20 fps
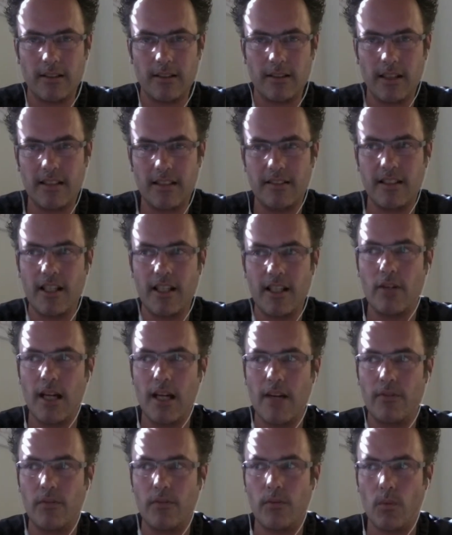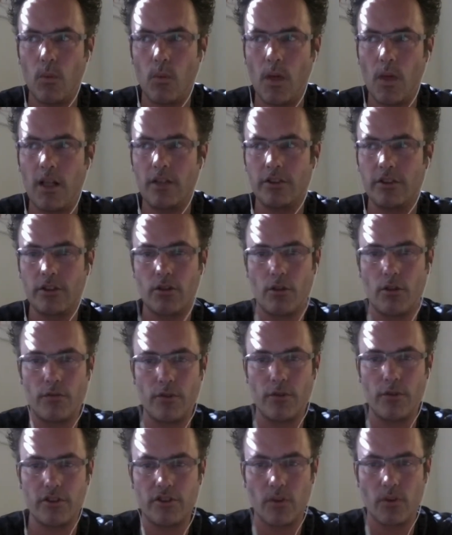let's say you have 100
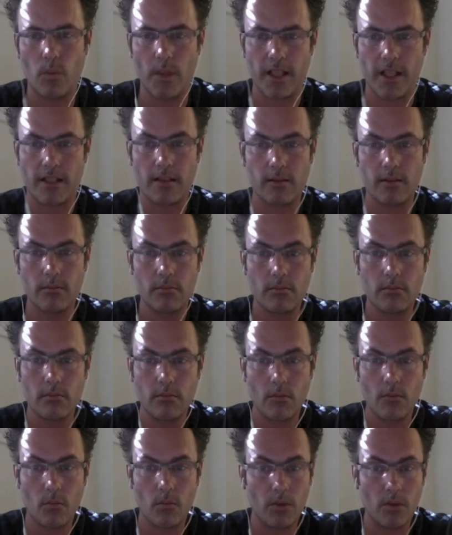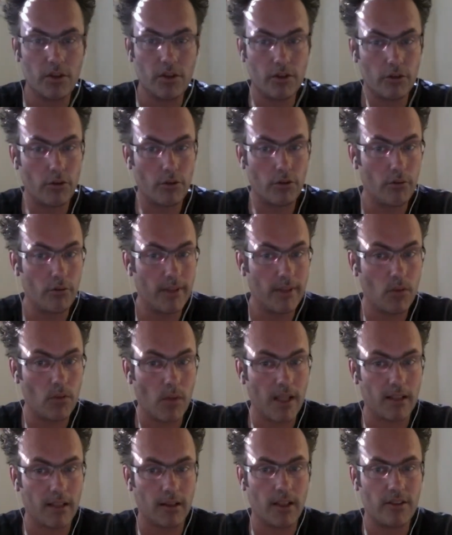conversions a week, which is already
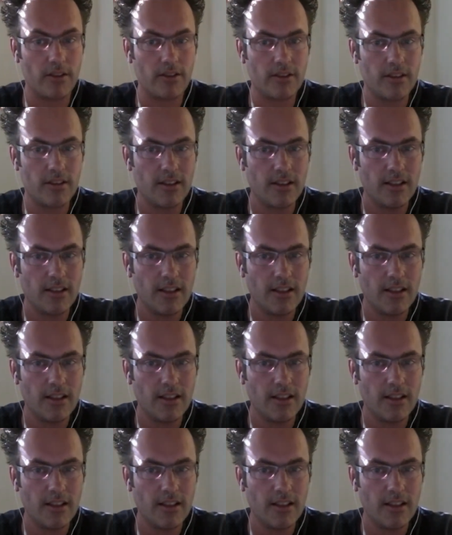quite a lot.